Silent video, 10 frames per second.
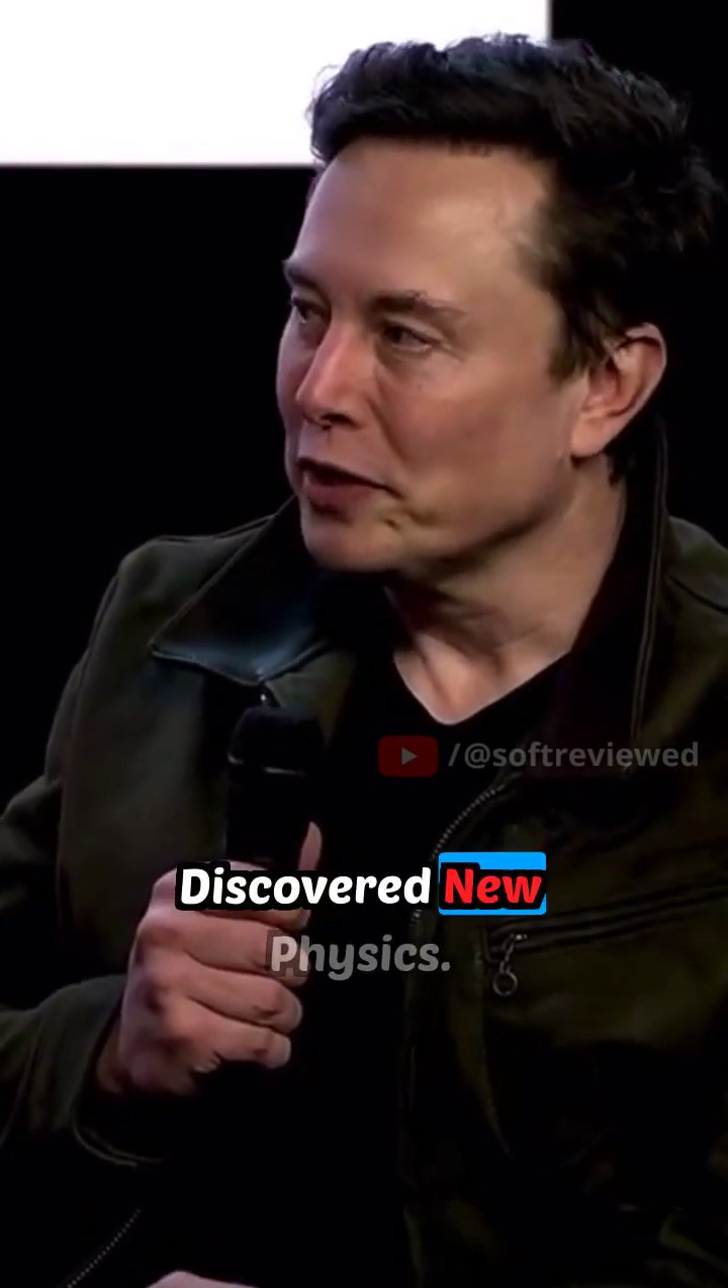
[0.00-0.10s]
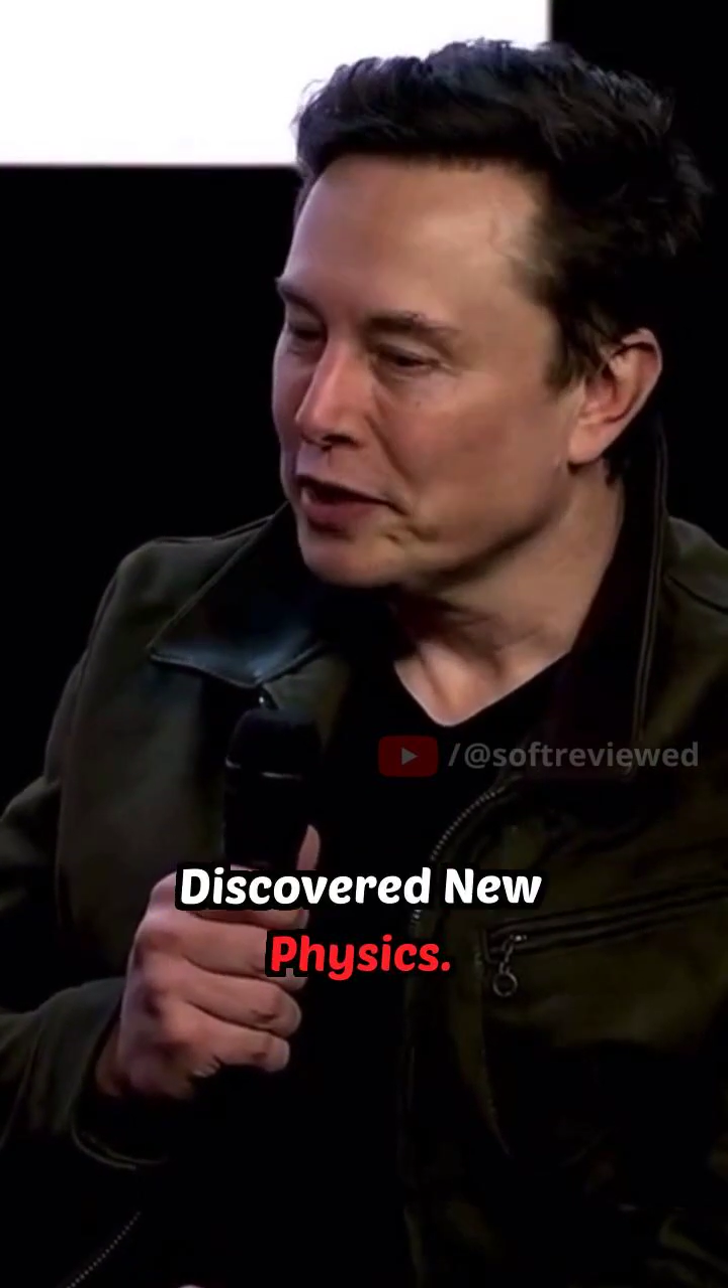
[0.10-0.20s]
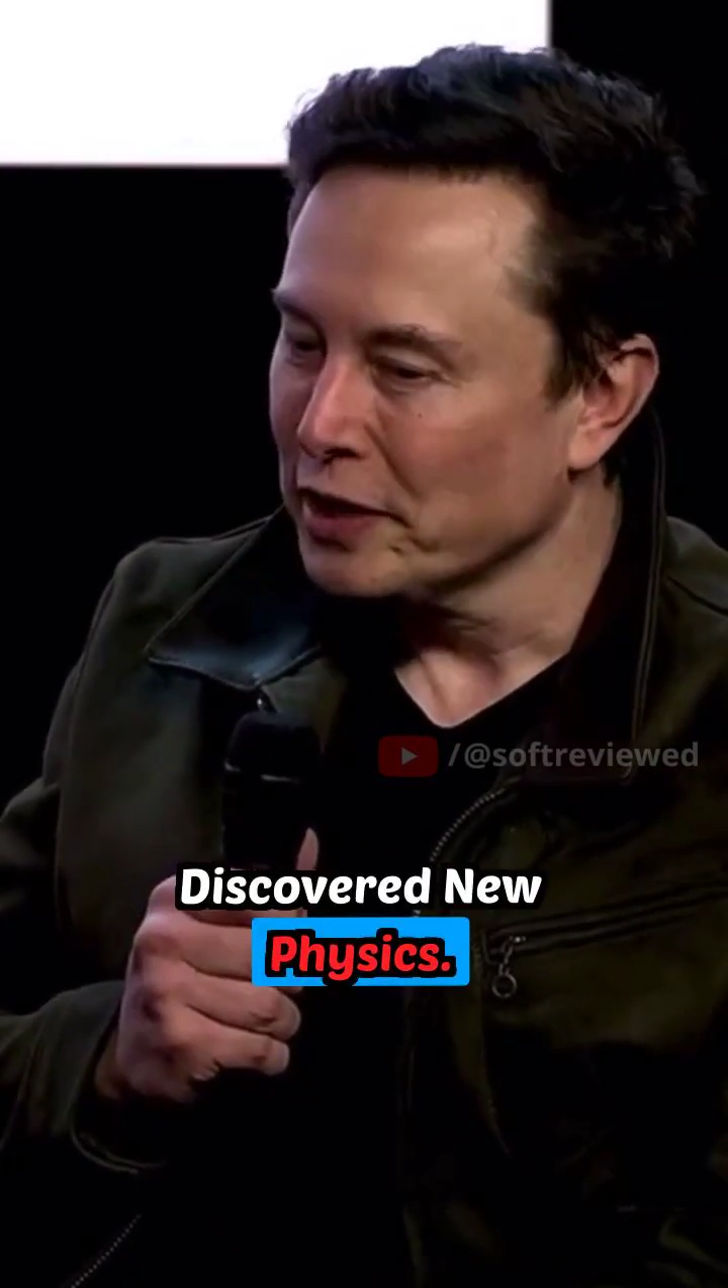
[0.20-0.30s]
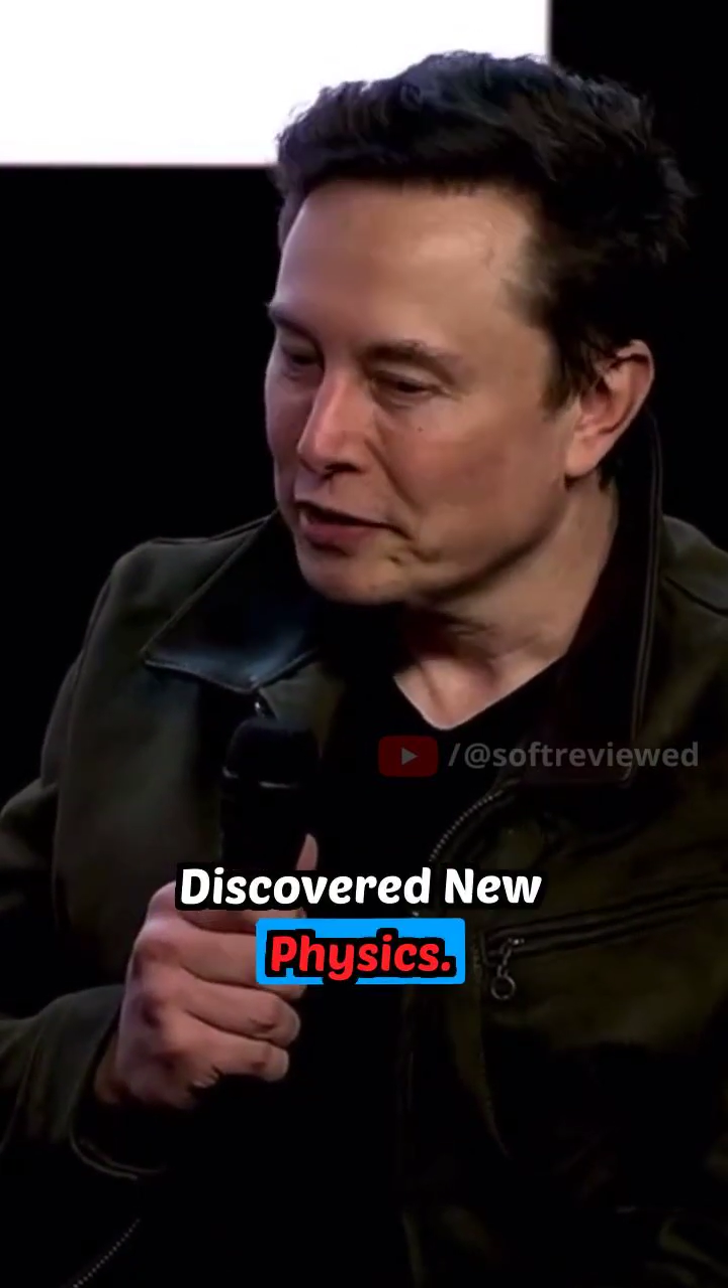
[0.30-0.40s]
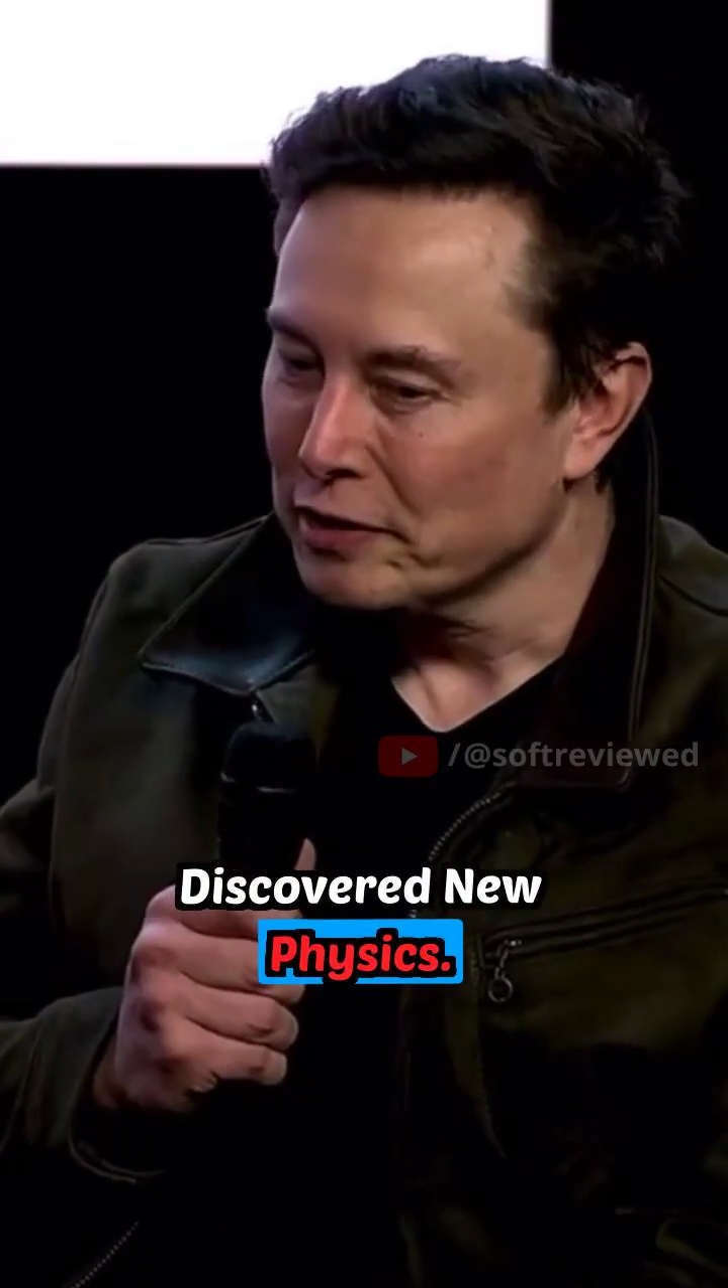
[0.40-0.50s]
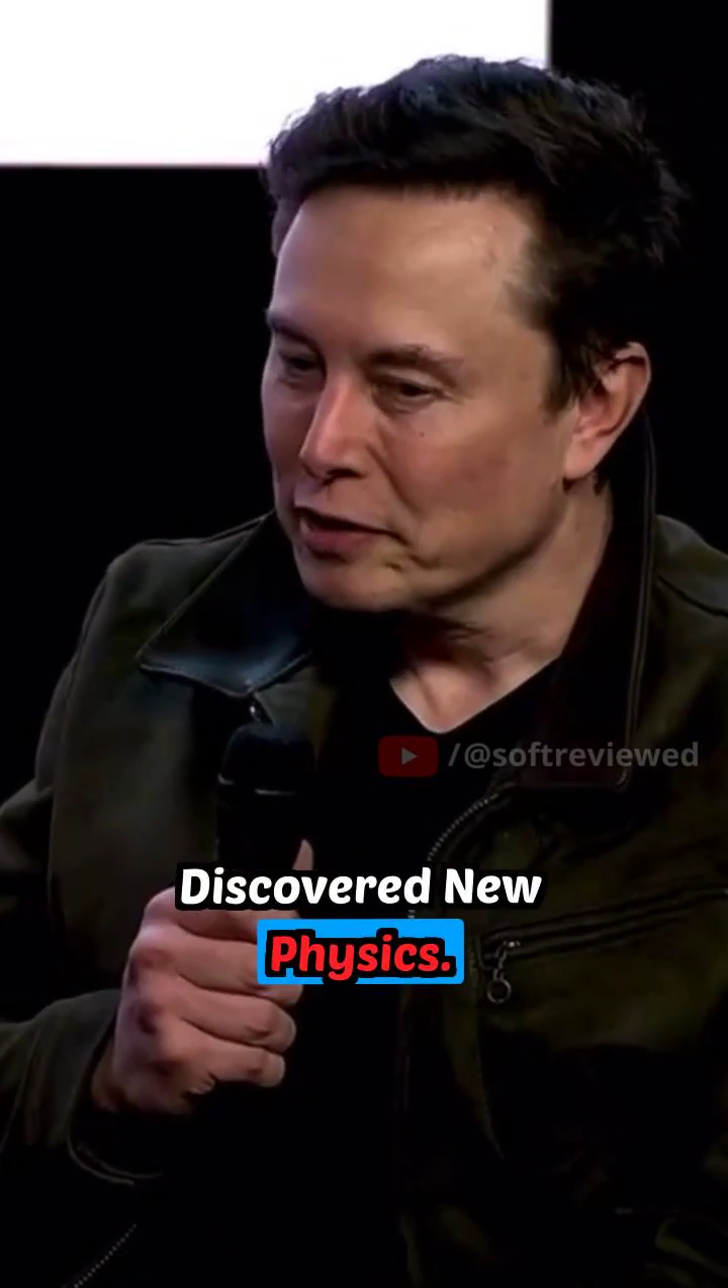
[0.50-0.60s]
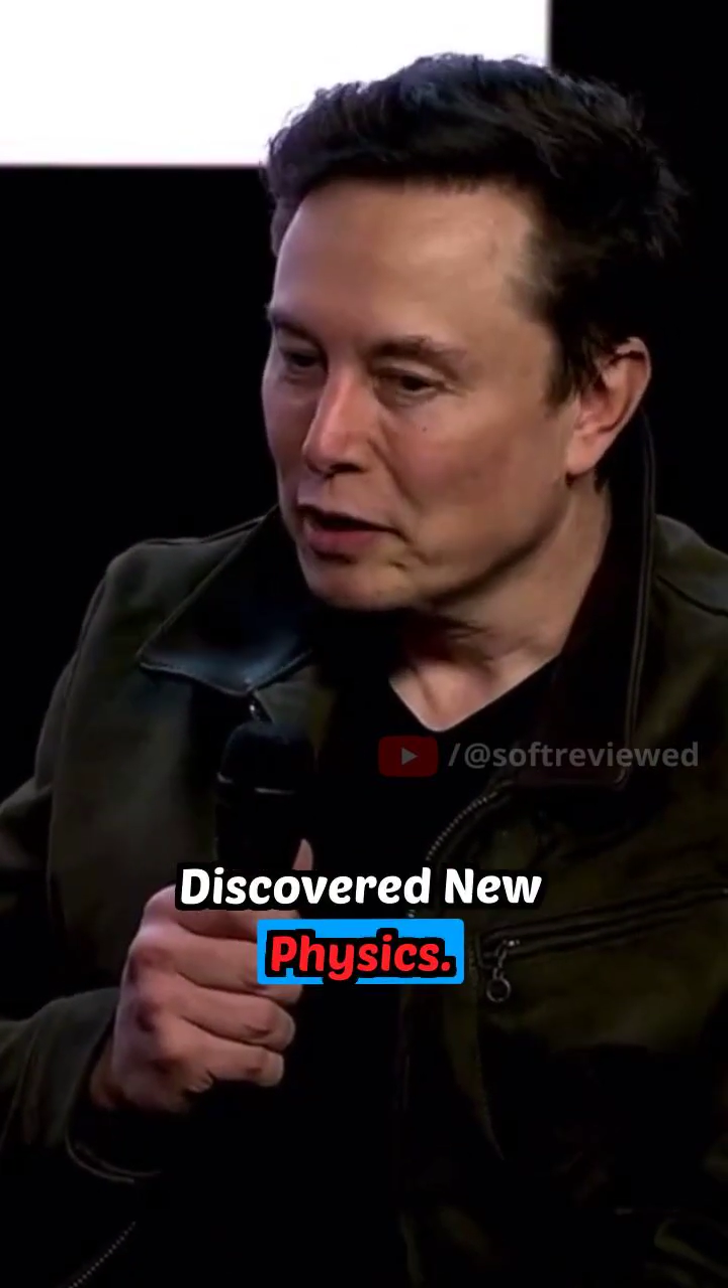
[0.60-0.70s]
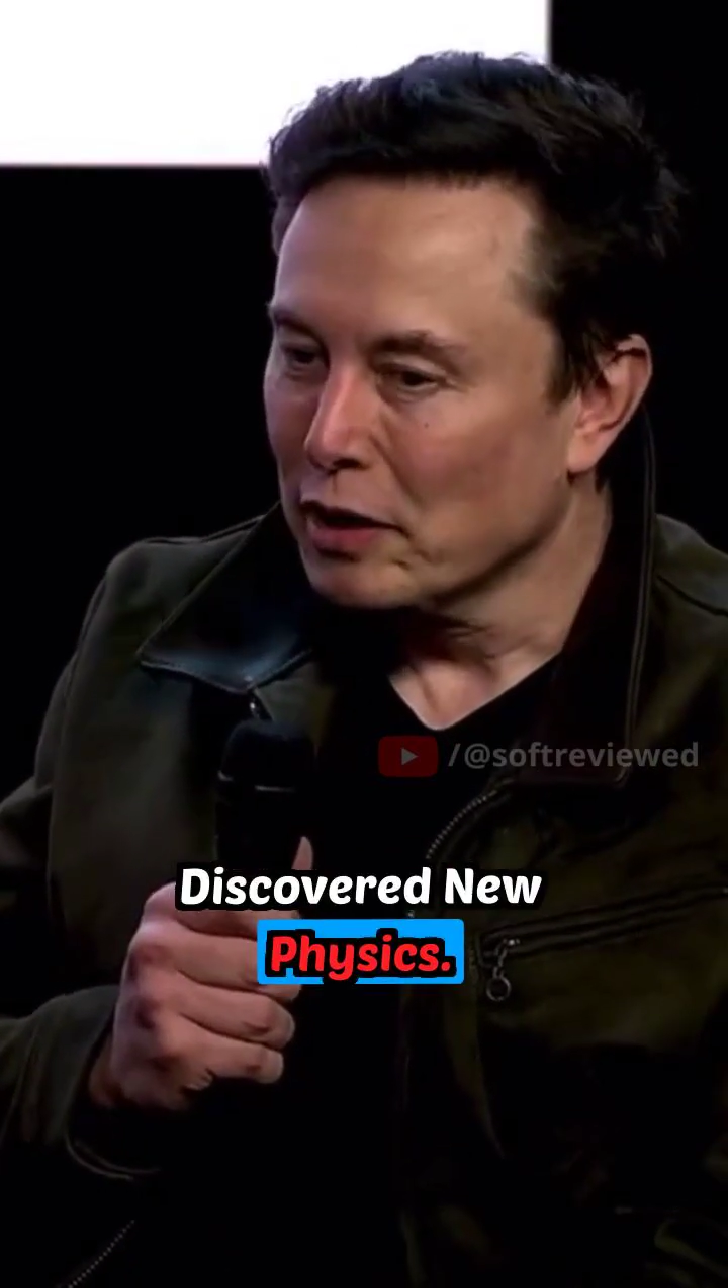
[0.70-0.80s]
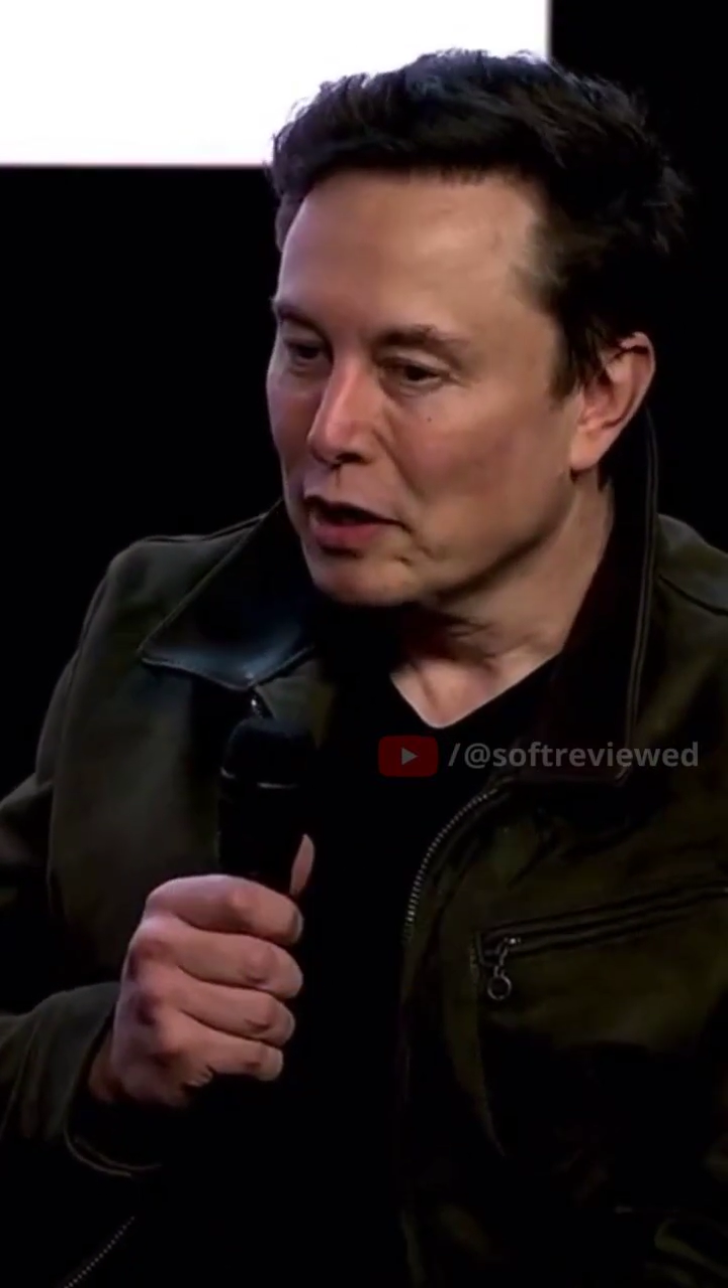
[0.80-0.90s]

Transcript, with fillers: physics,